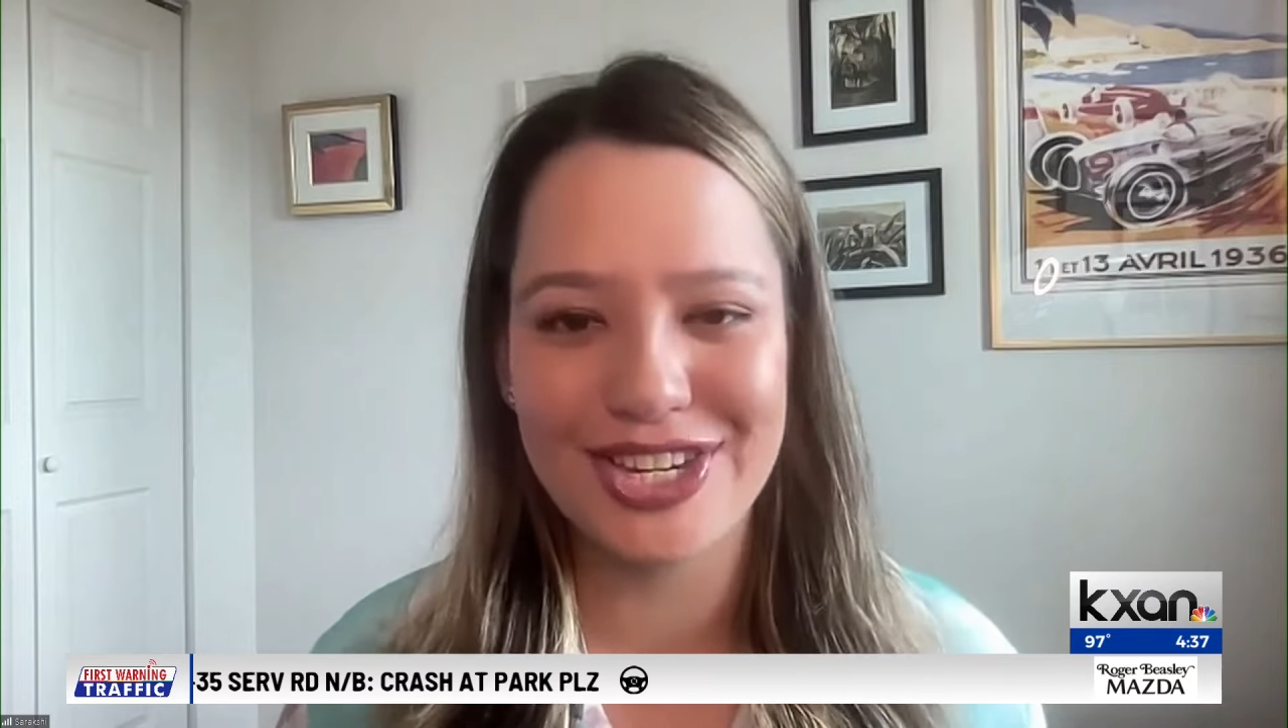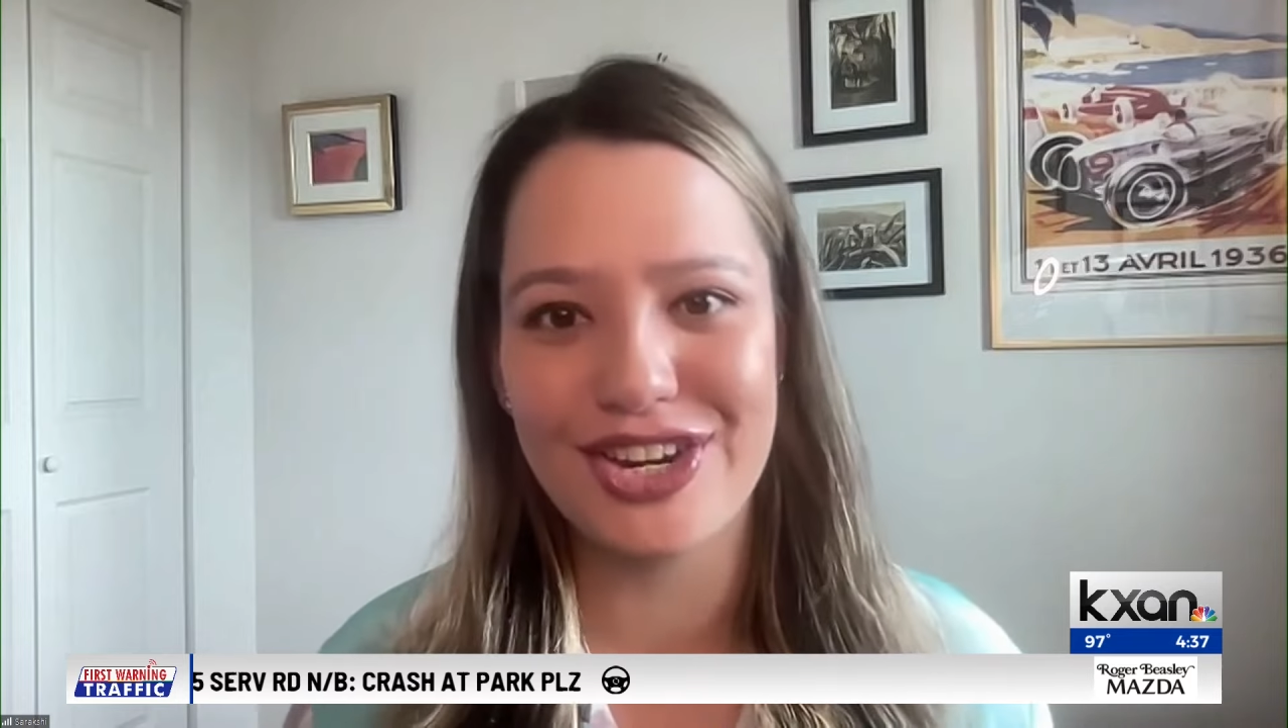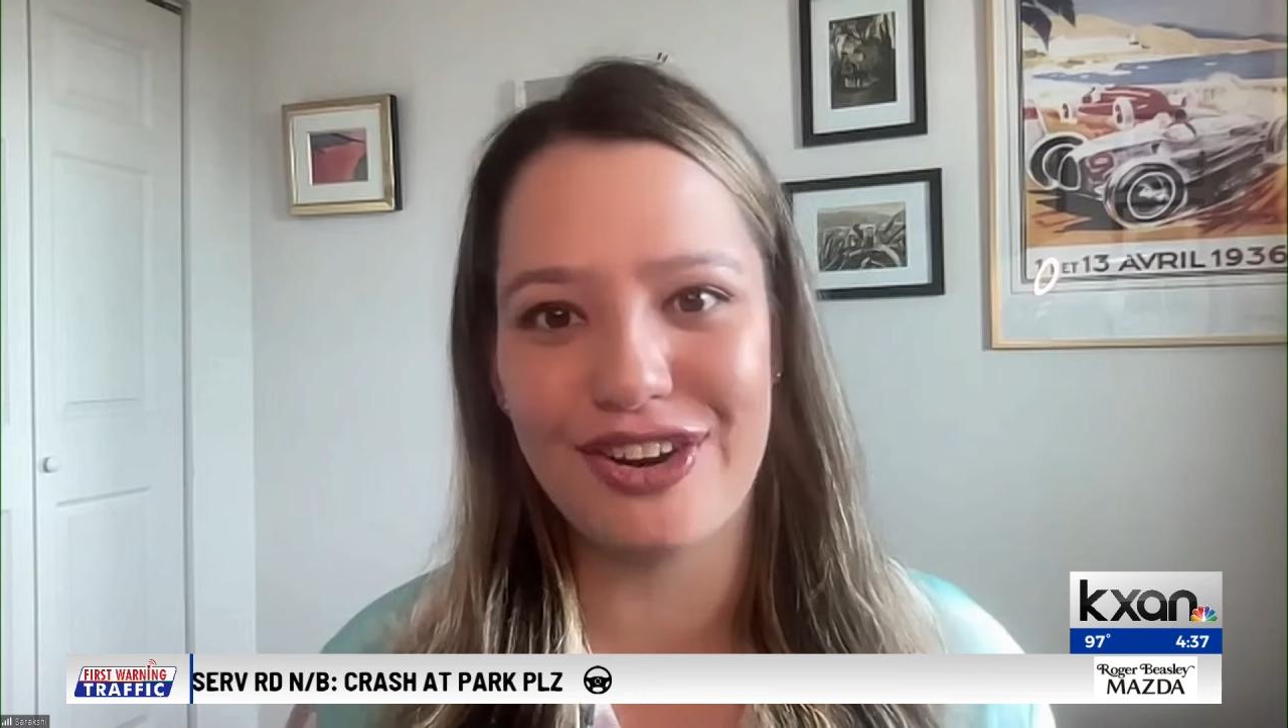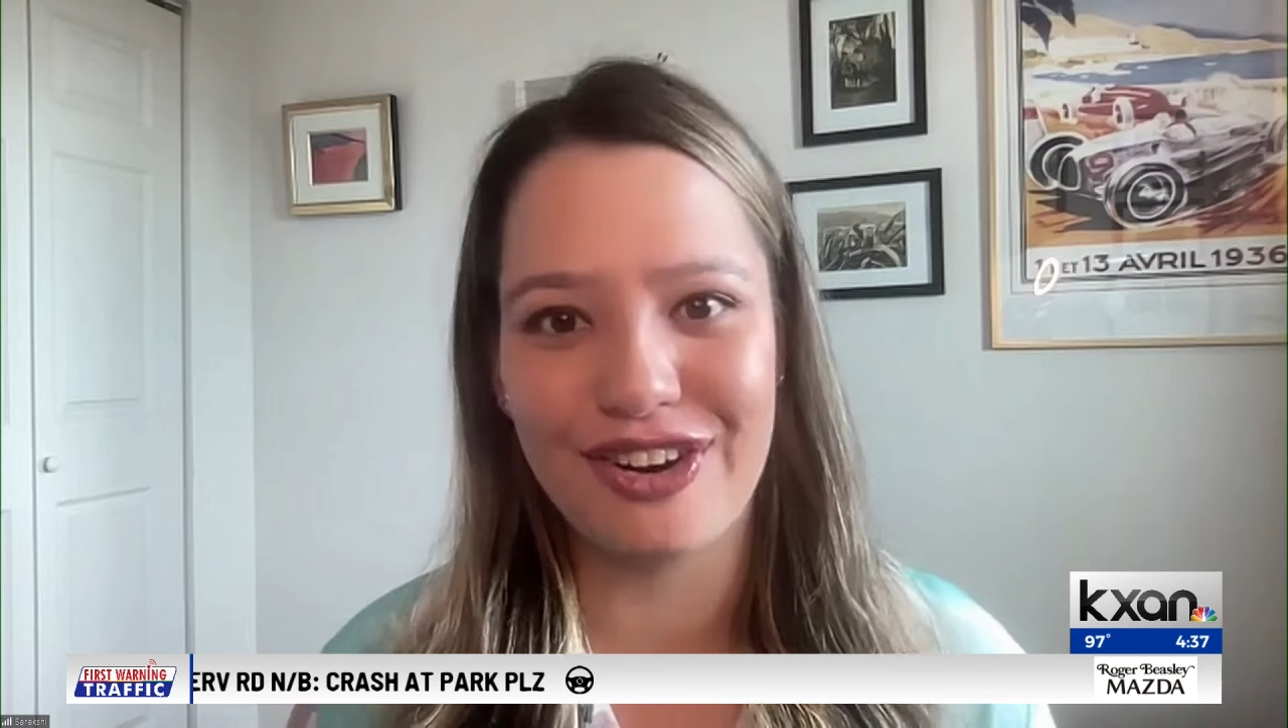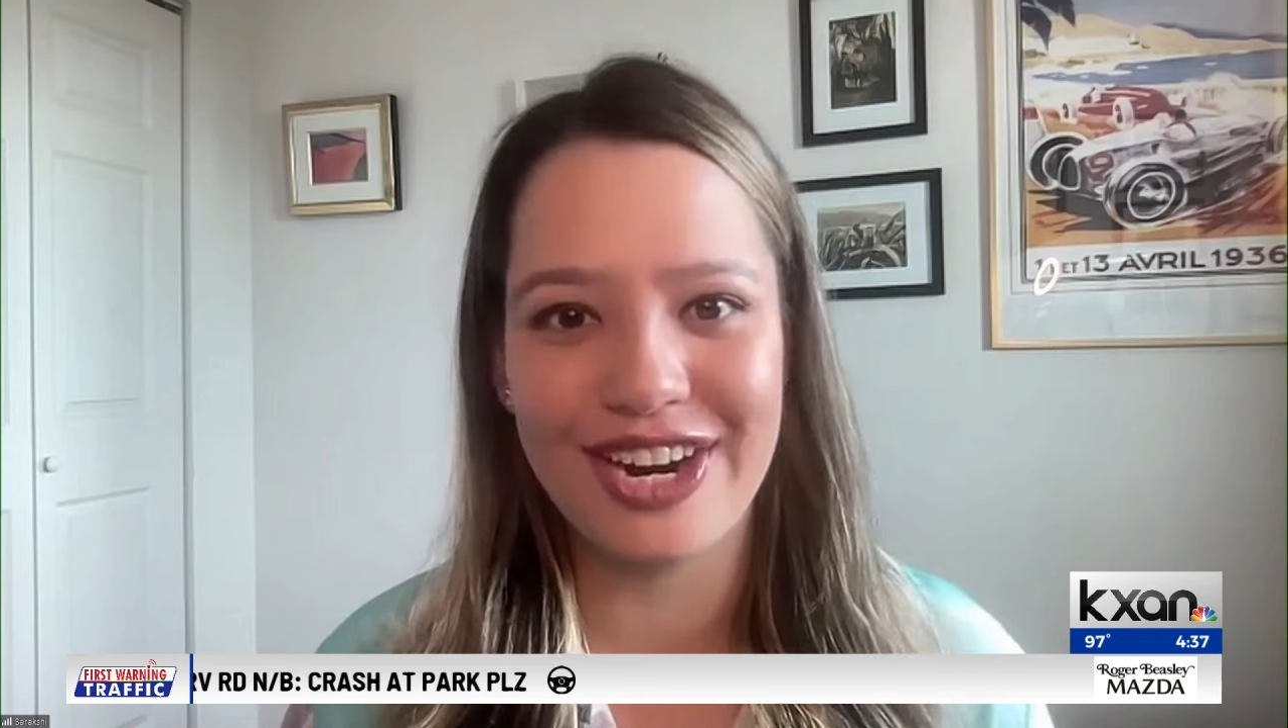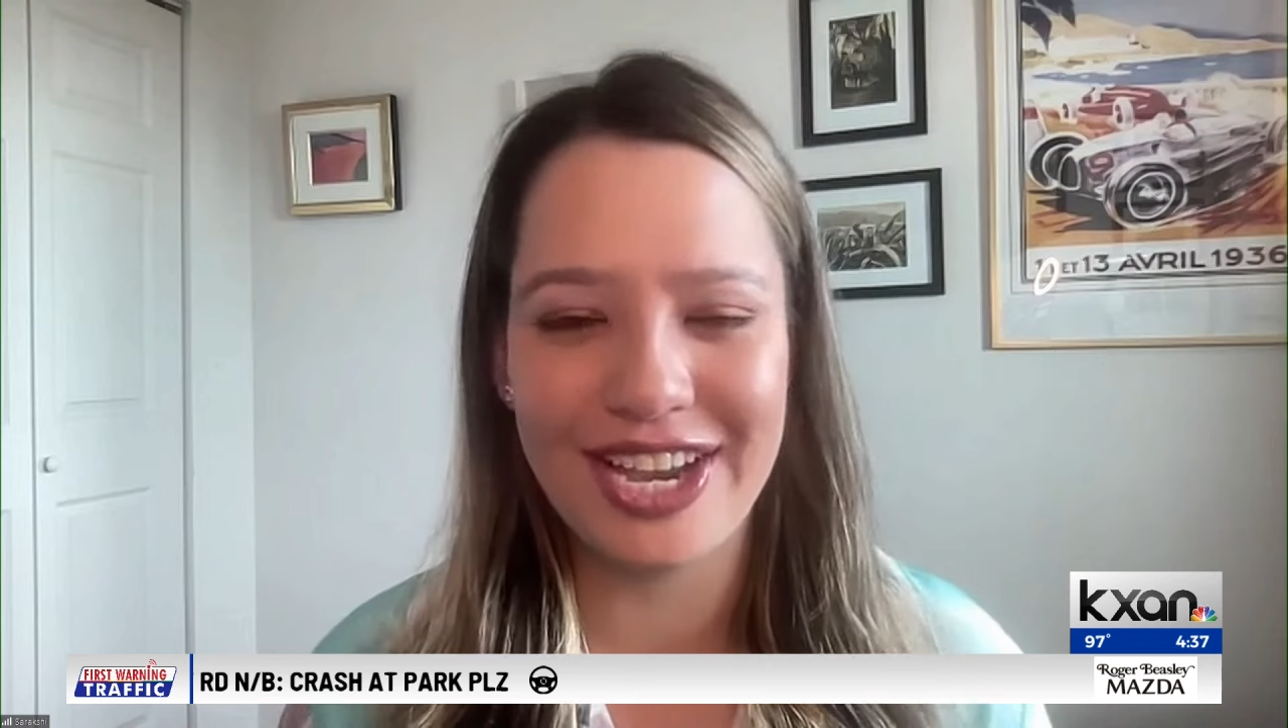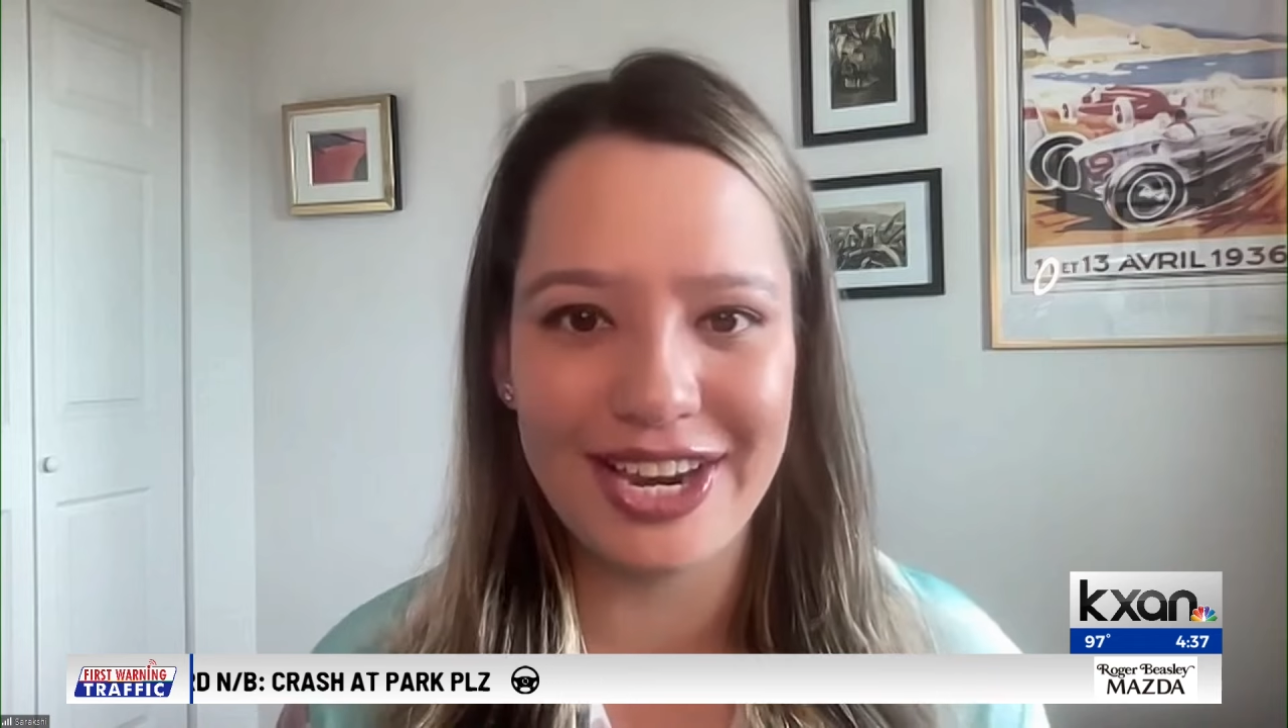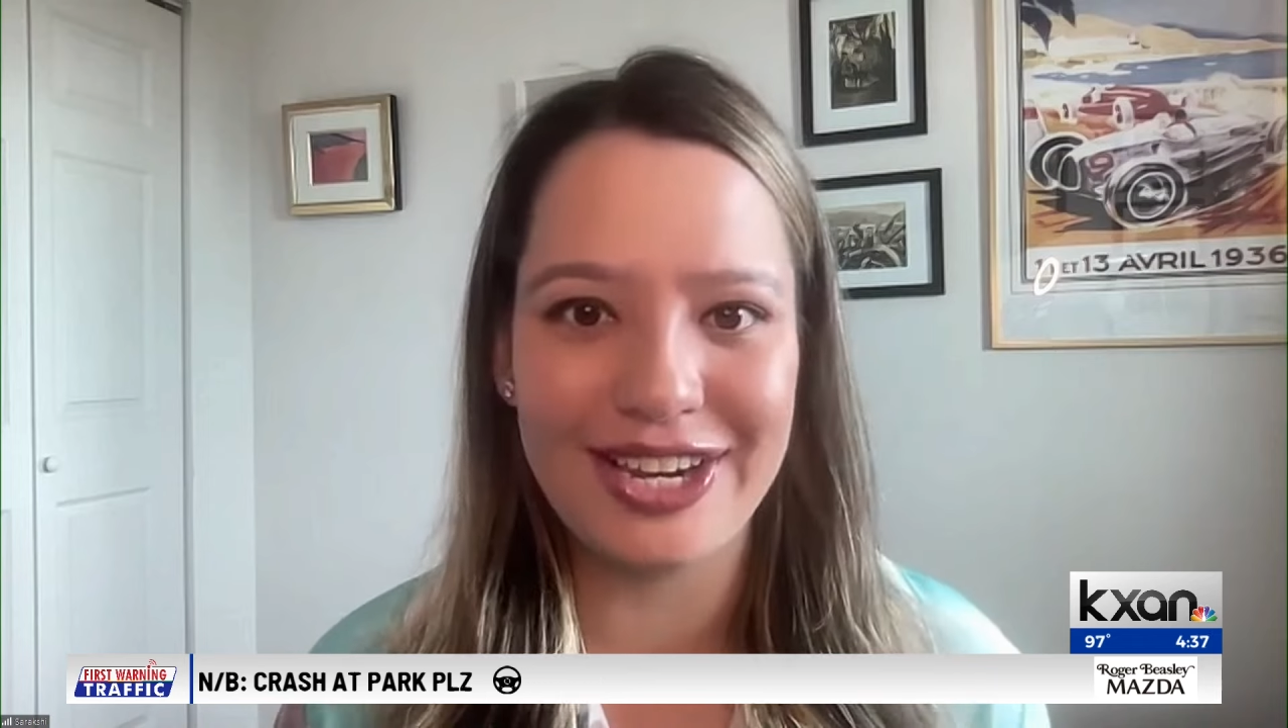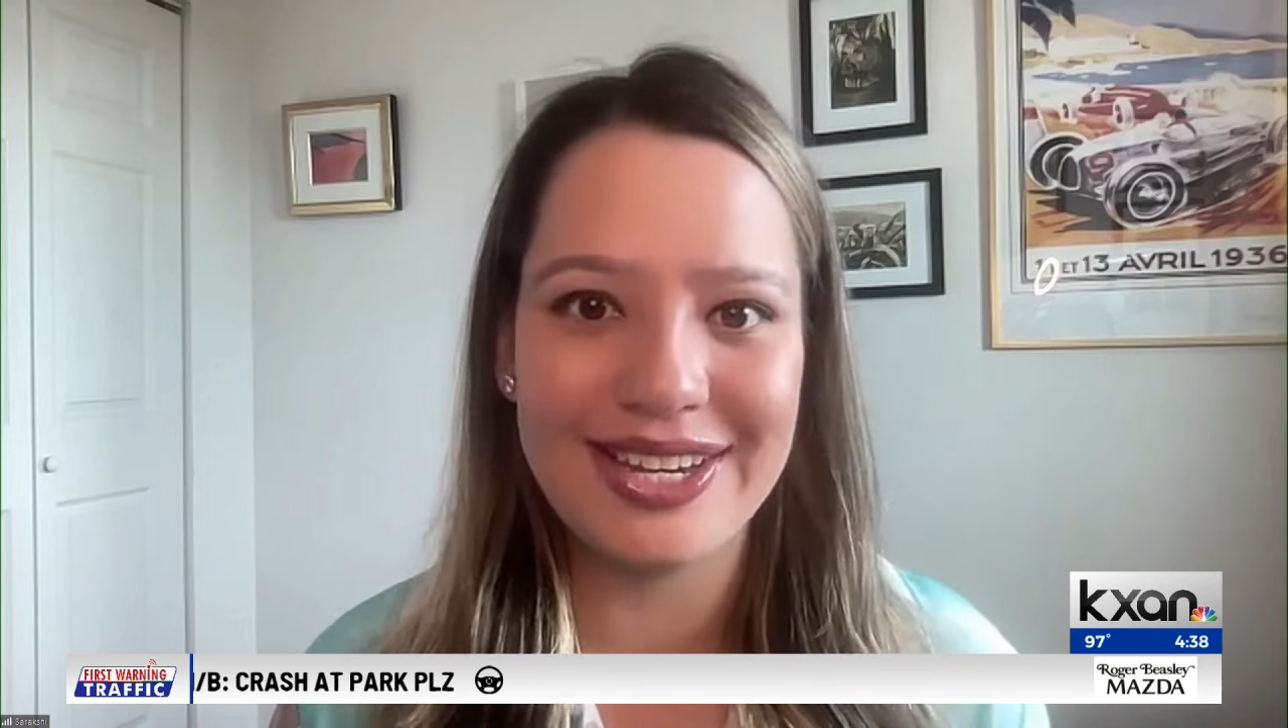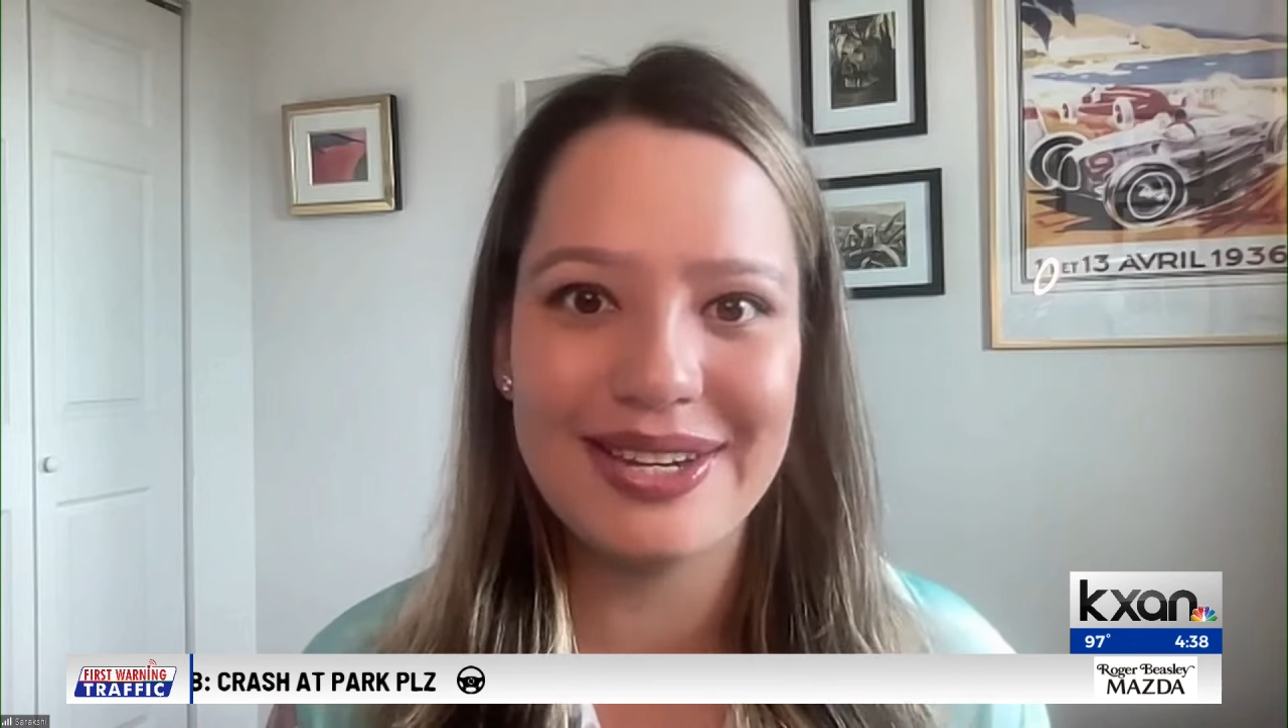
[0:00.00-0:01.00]
here
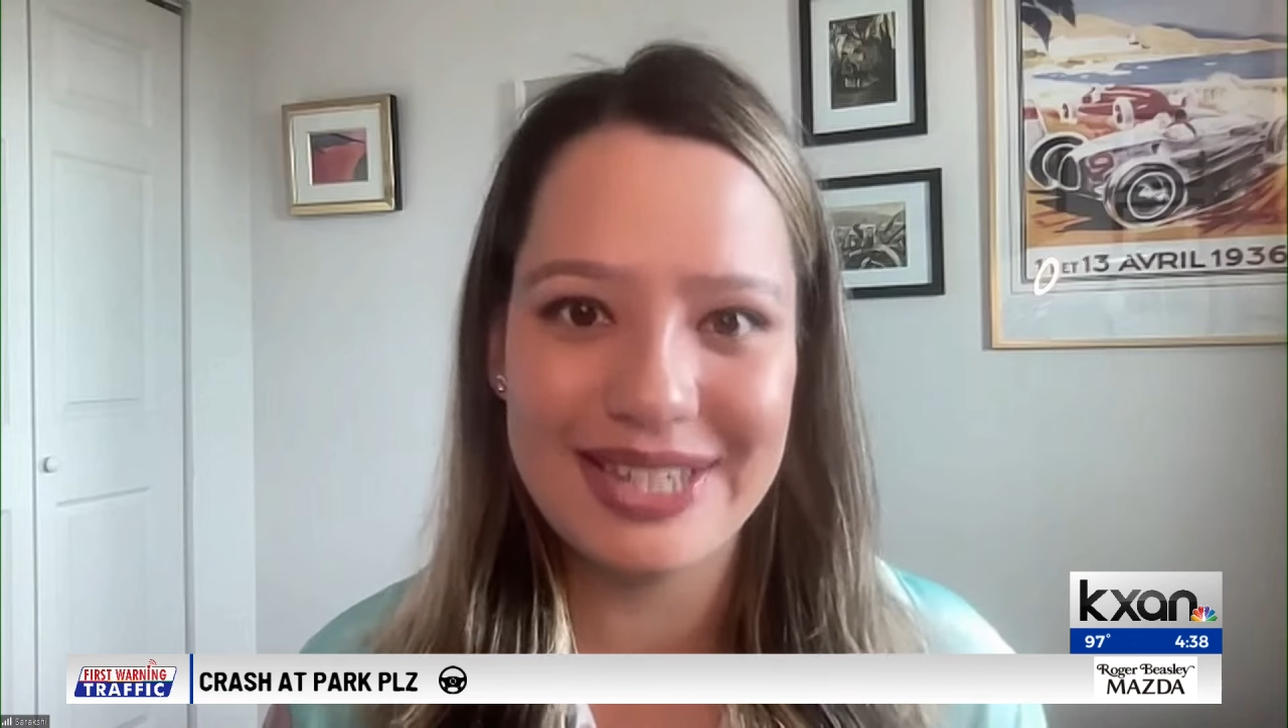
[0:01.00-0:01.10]
in